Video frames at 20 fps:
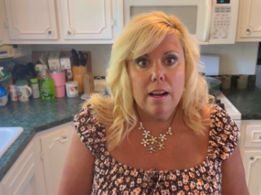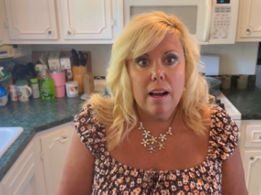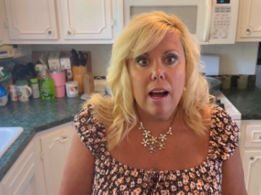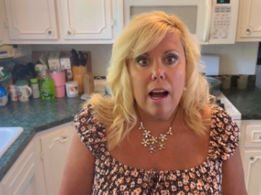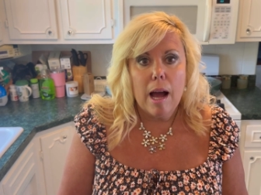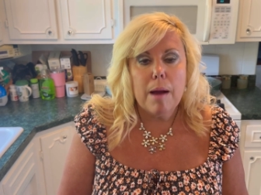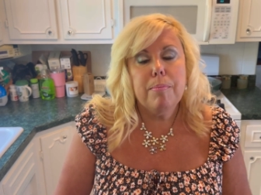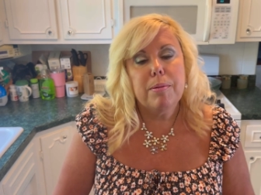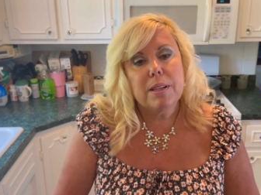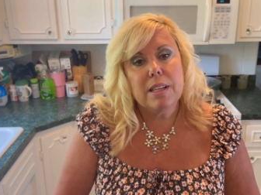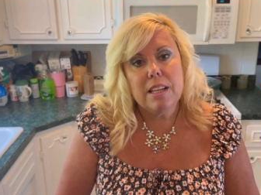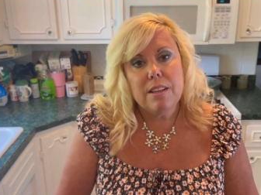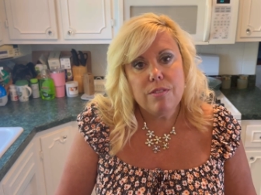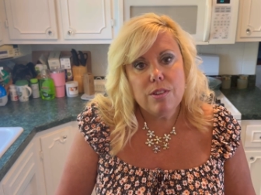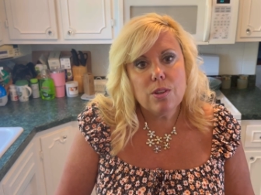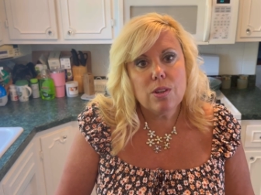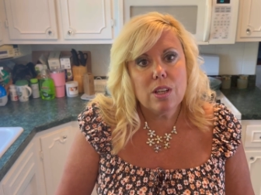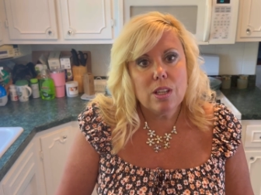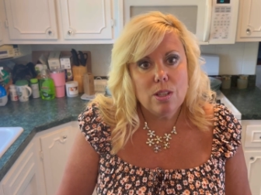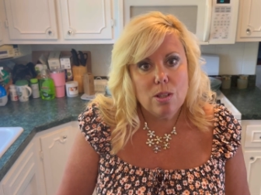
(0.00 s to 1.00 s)
I believe
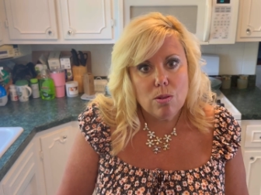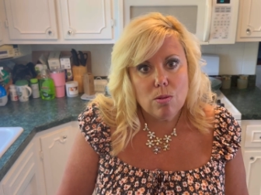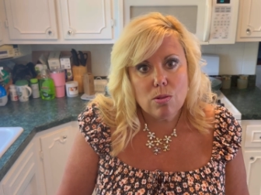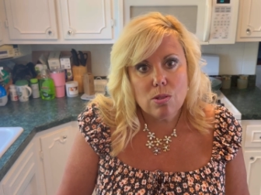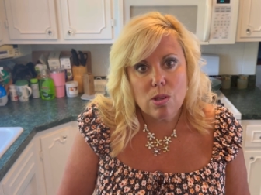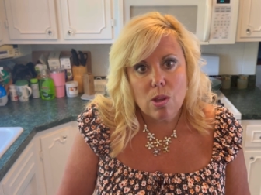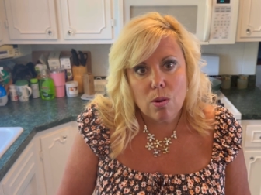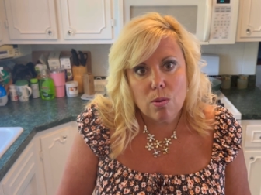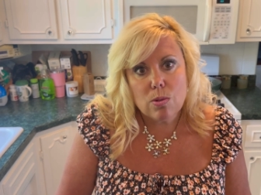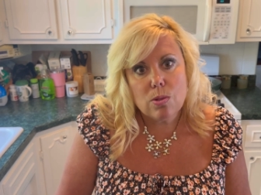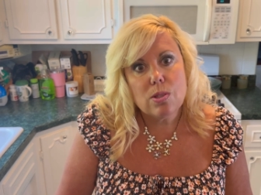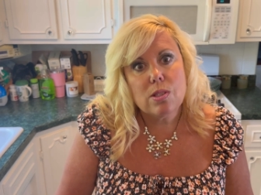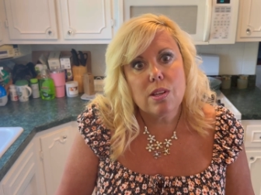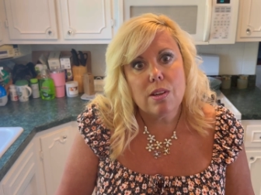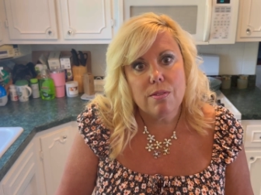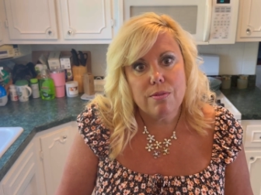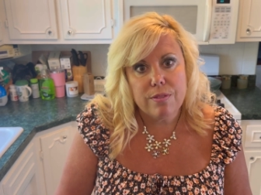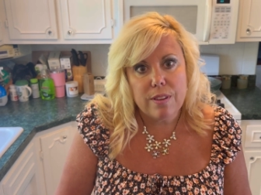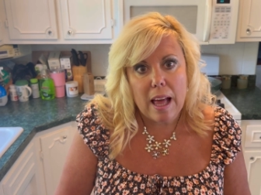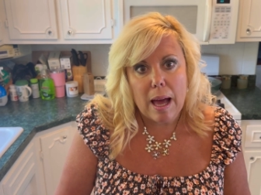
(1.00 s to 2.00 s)
you can use those
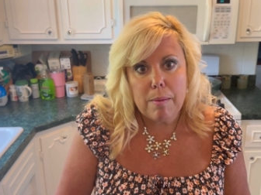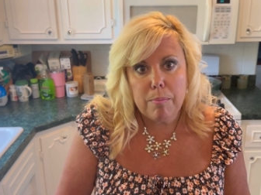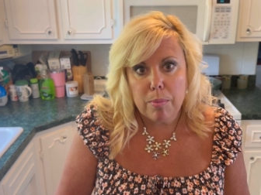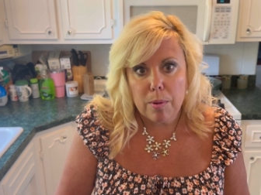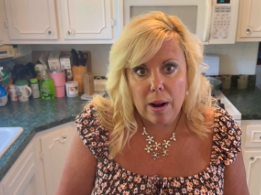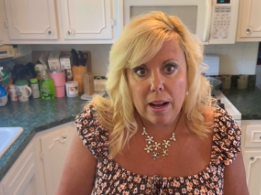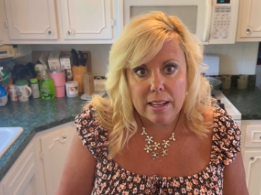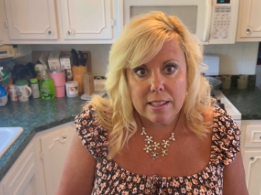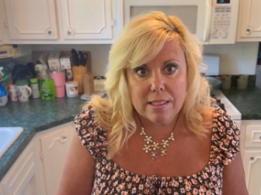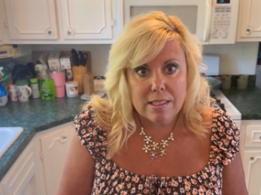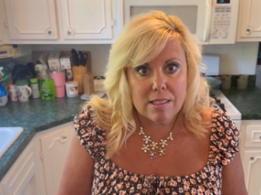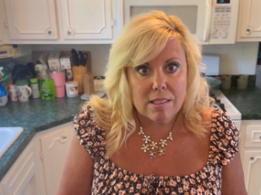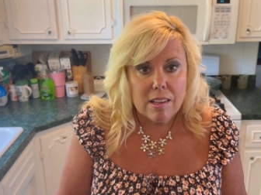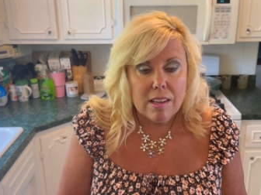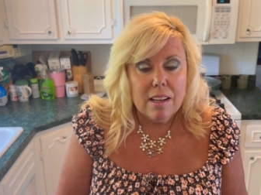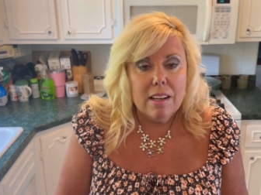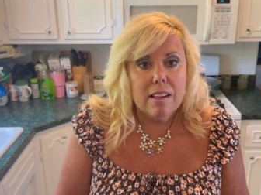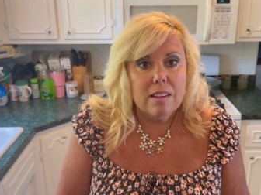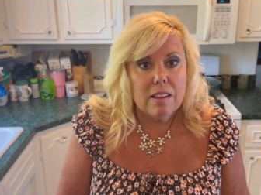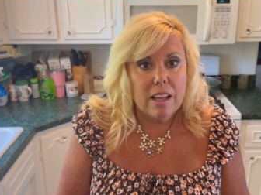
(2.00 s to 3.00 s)
flatbreads
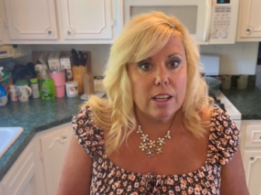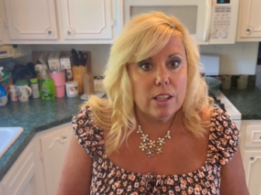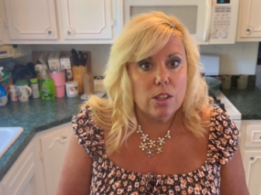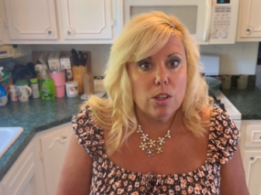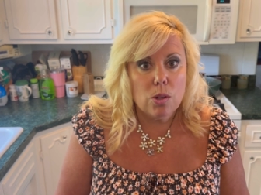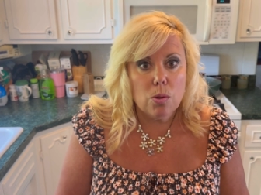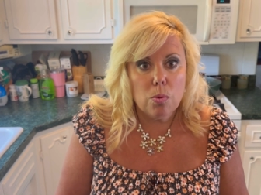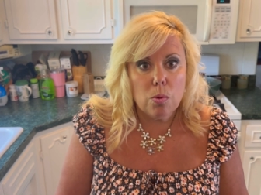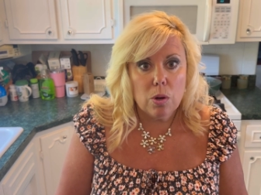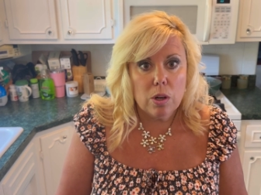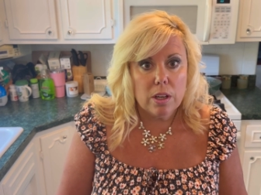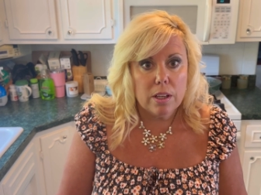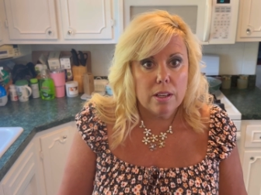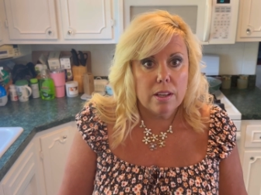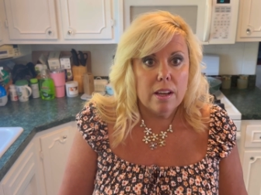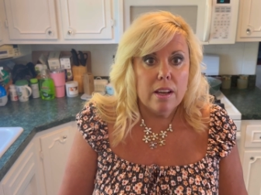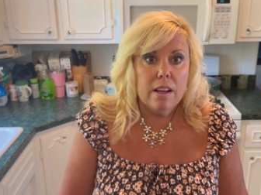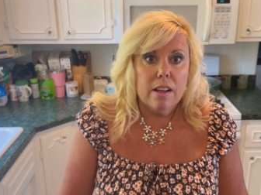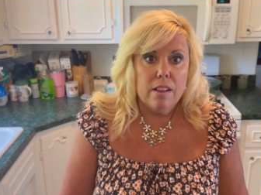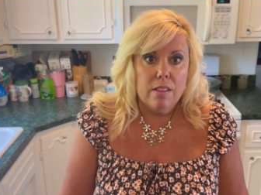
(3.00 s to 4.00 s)
like you would
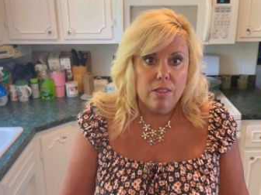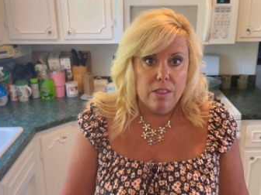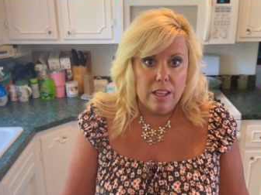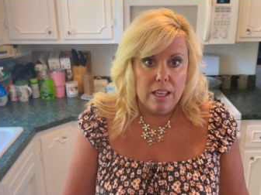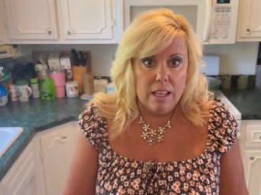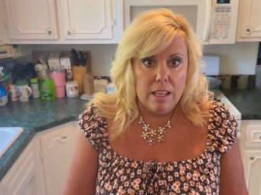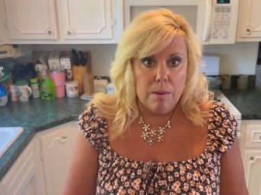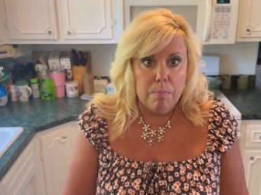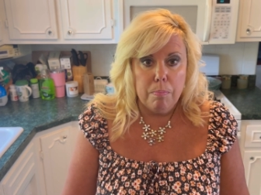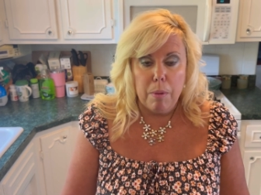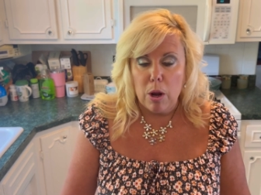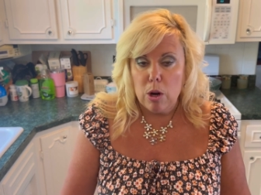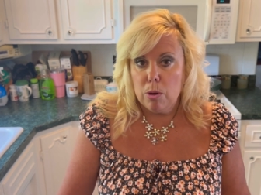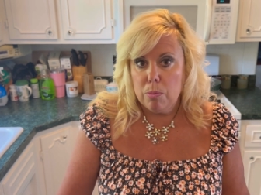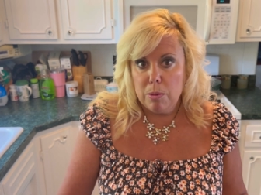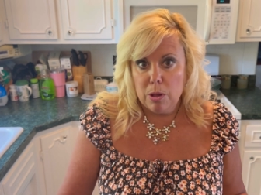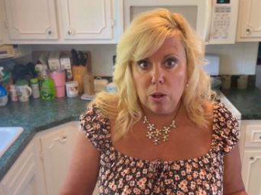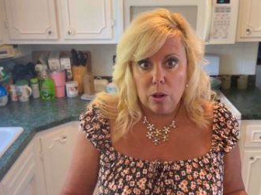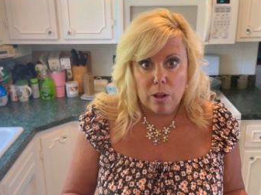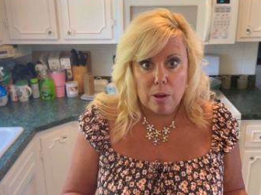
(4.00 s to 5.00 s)
the
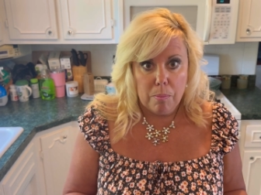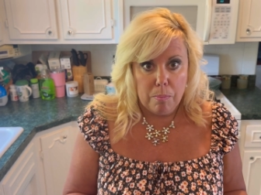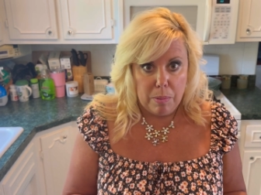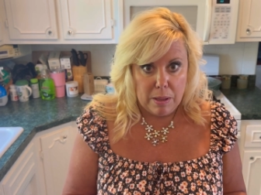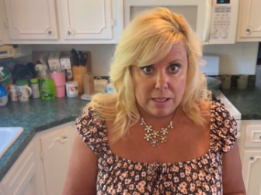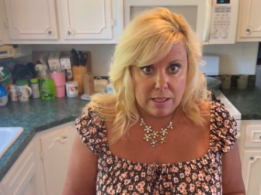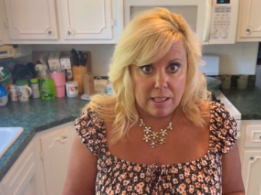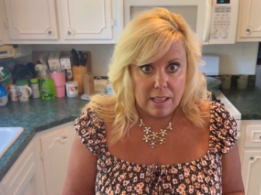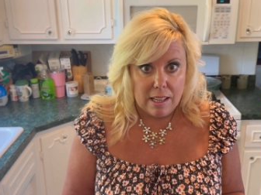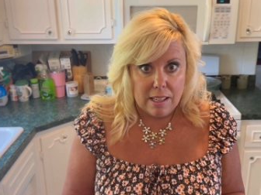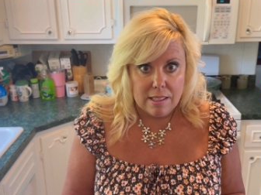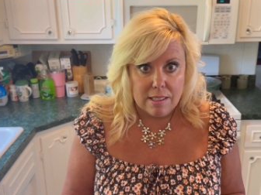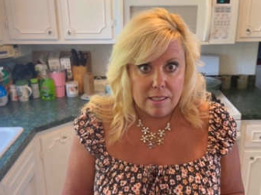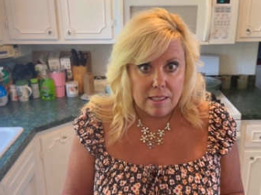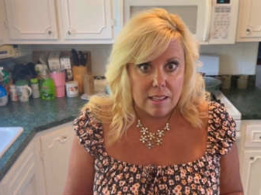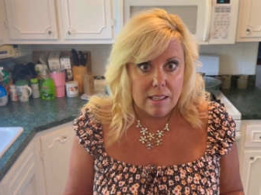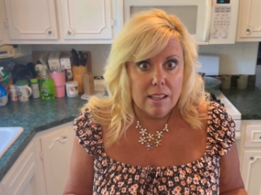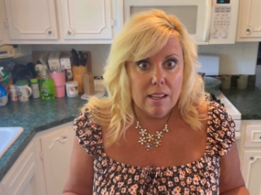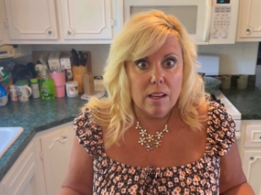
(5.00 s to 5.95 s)
buttermilk biscuits.